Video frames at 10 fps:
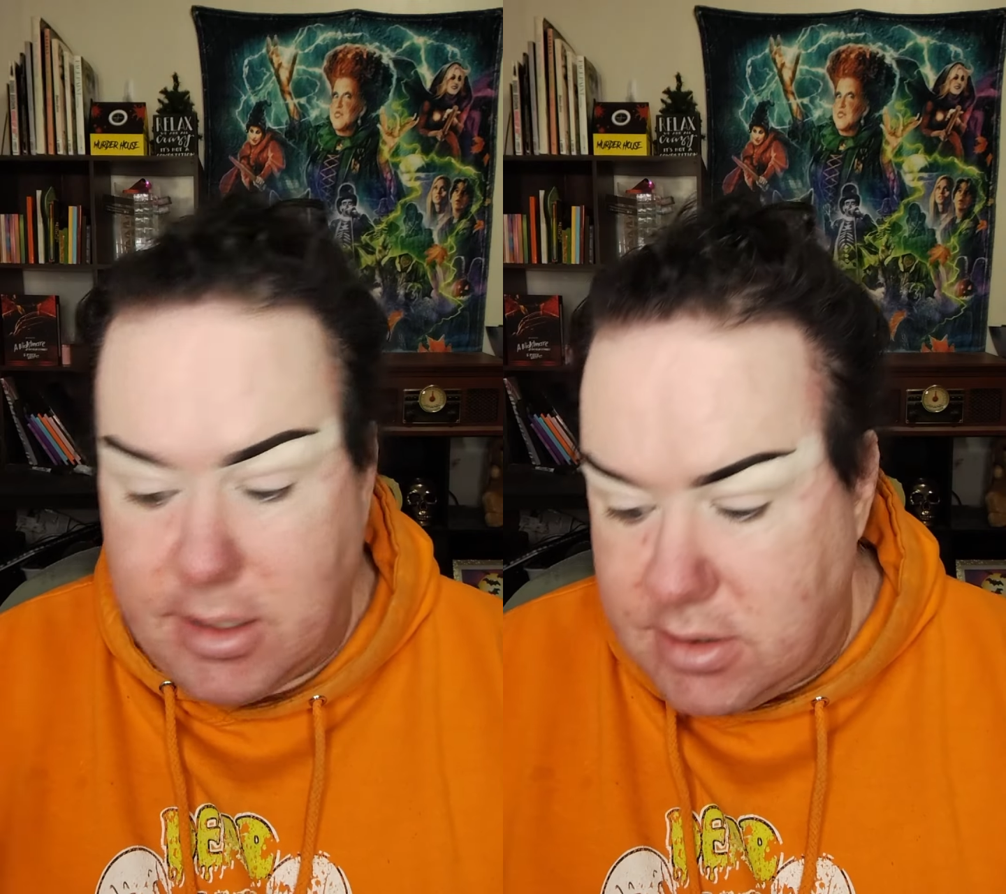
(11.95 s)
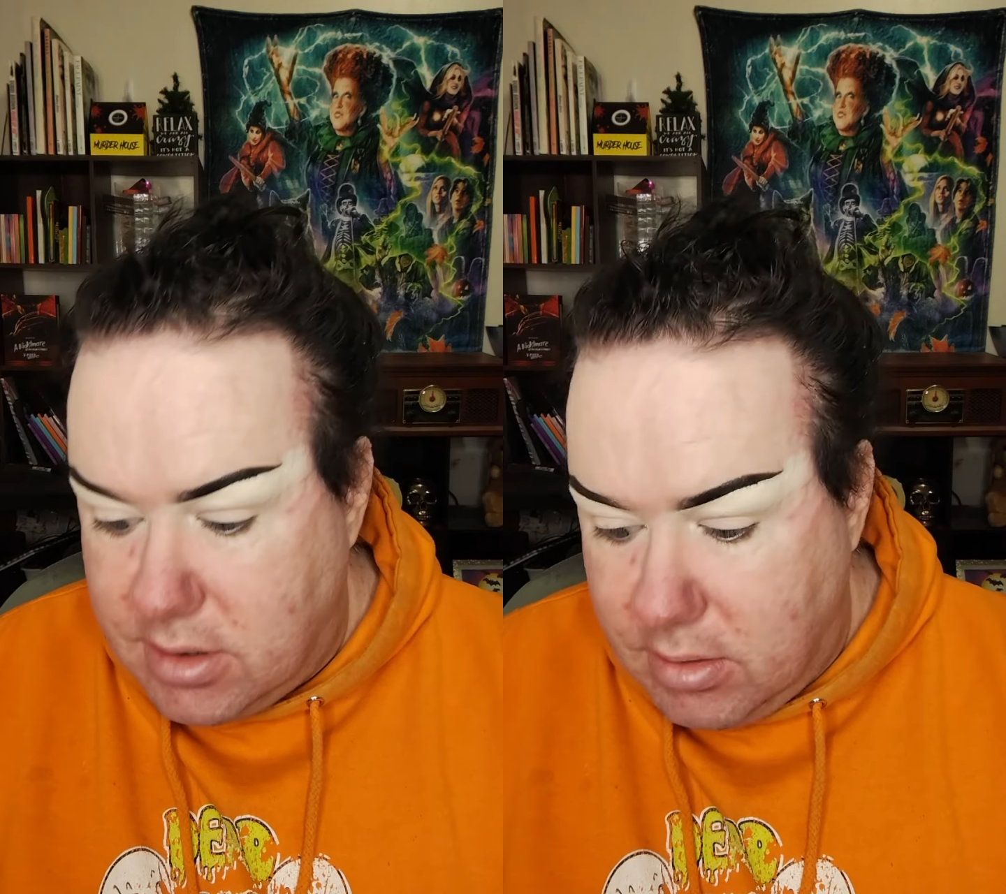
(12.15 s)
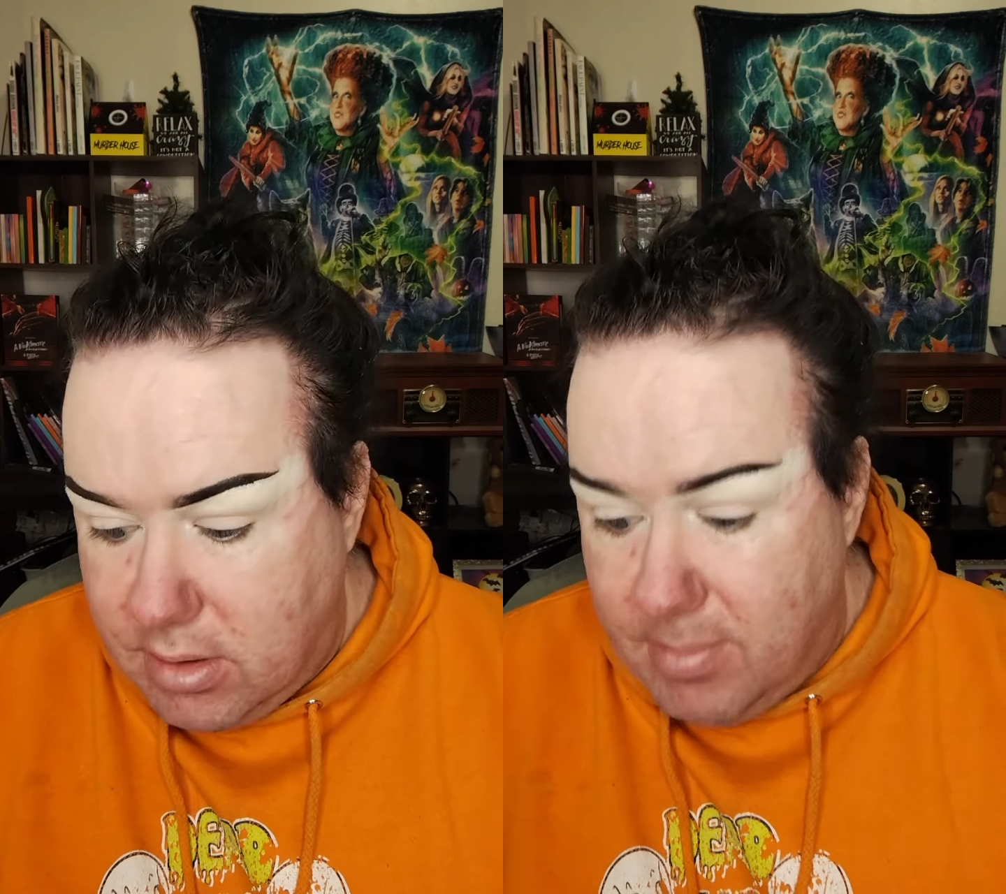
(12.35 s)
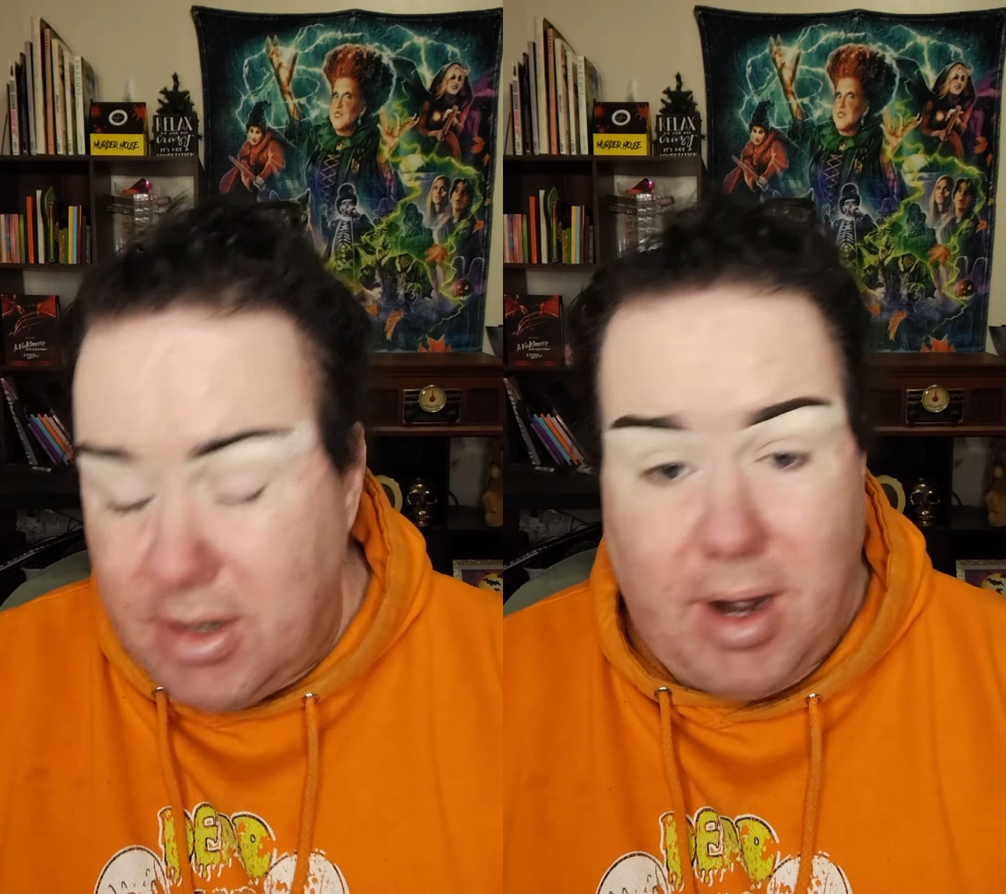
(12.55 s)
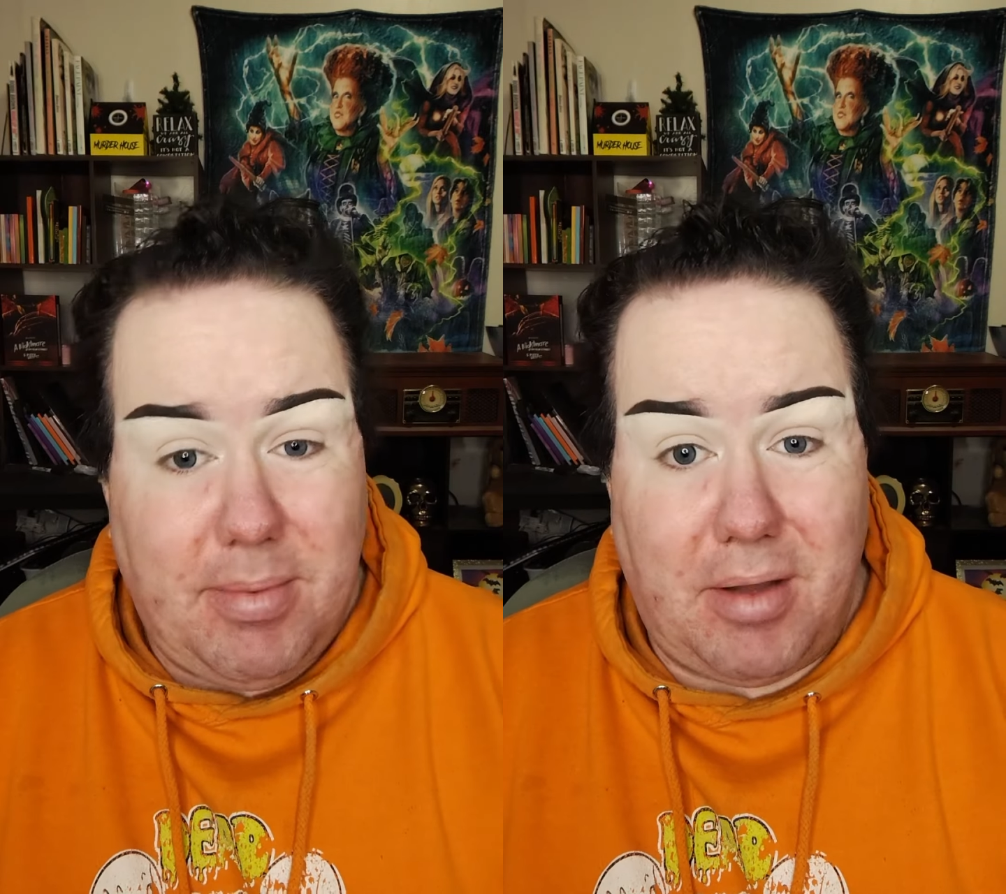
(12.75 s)
So let me
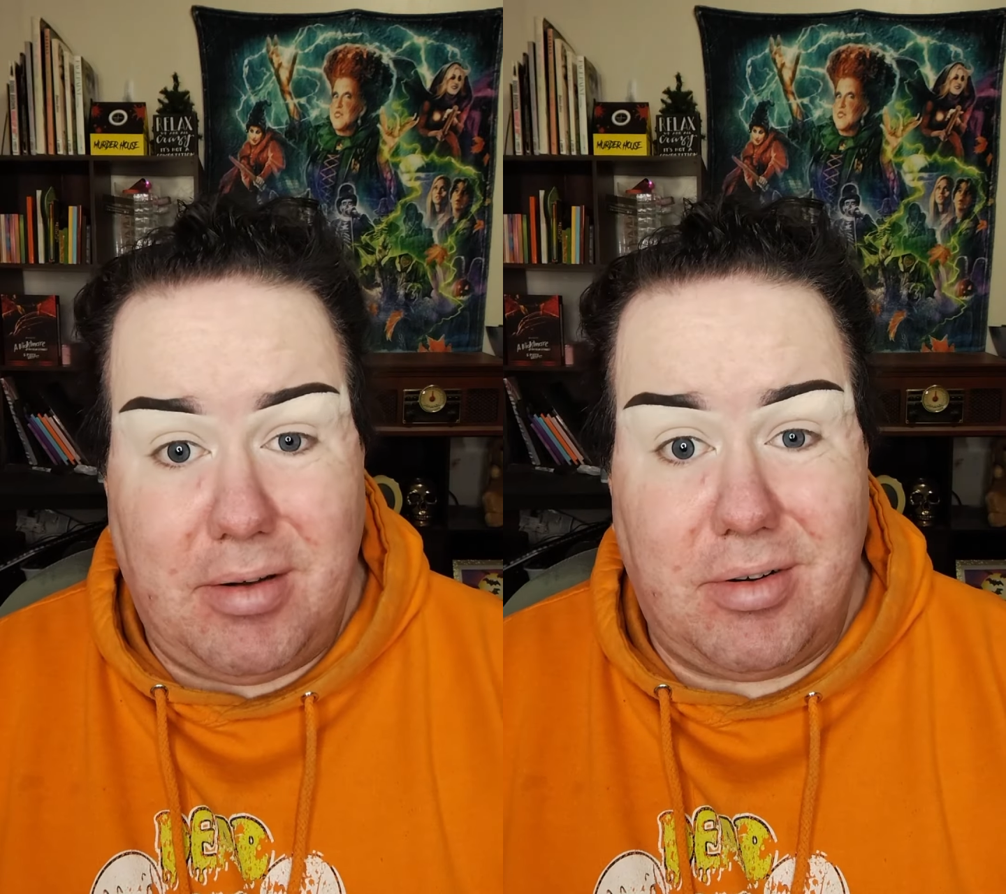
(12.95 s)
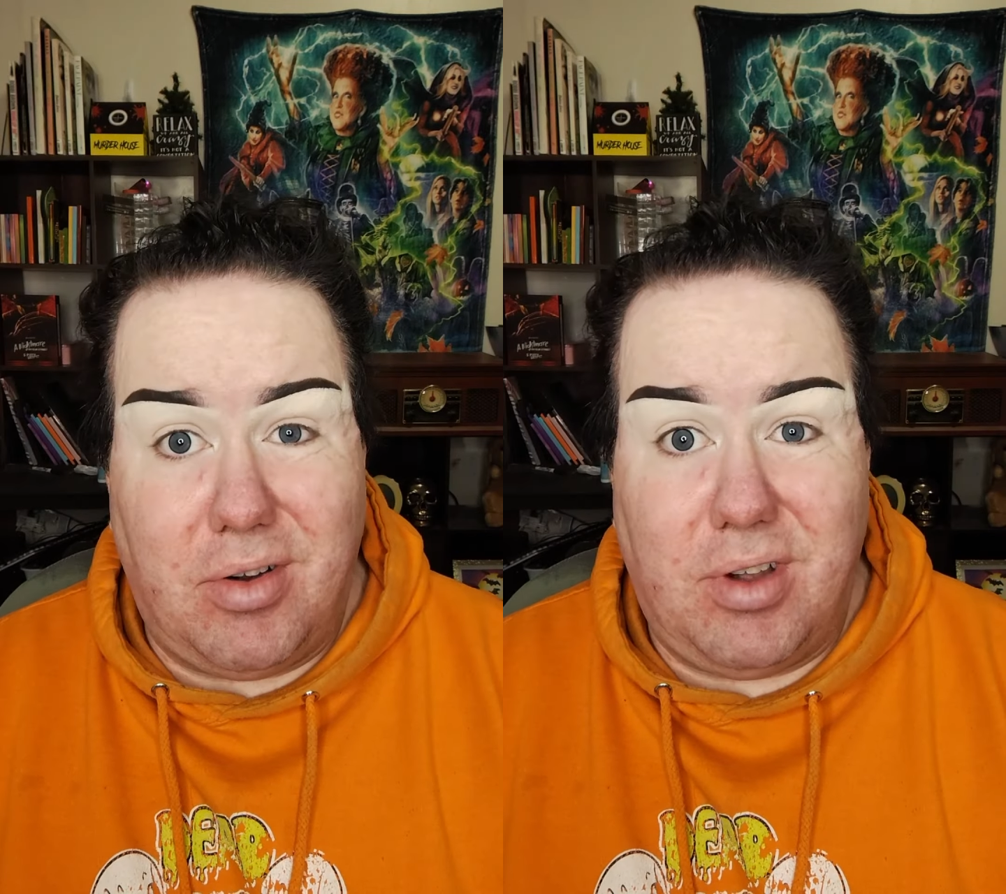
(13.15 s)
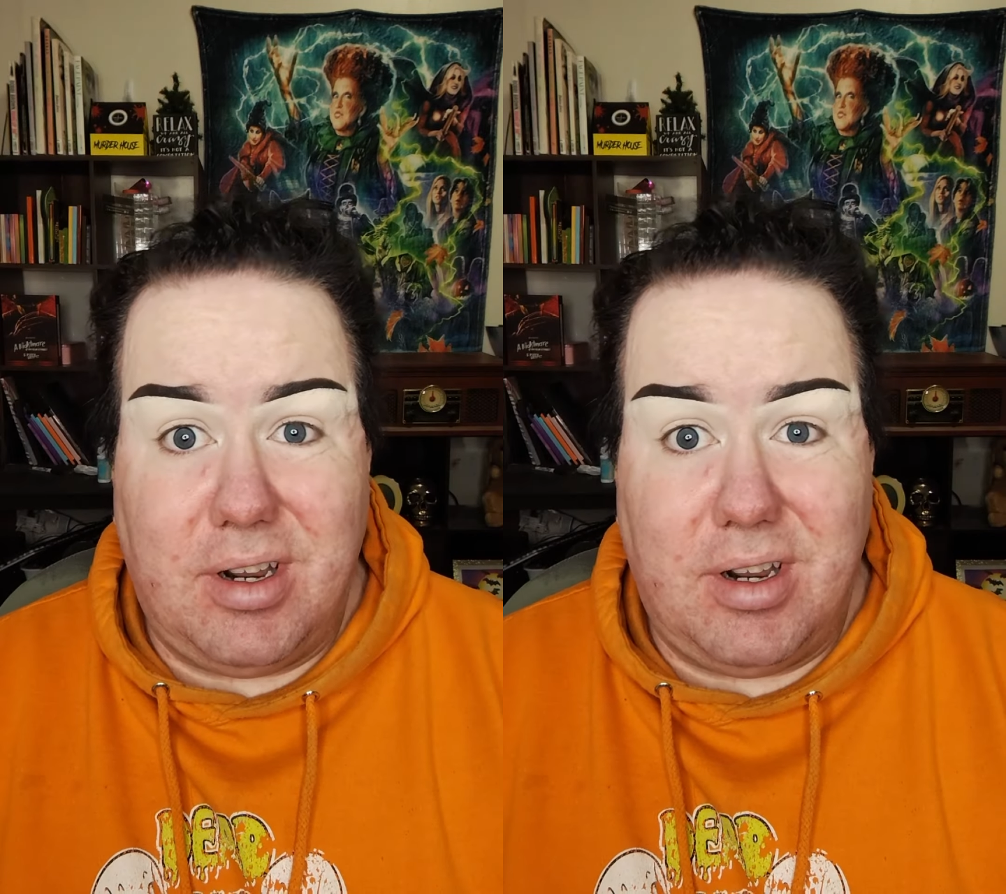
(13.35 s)
grab that one real quick,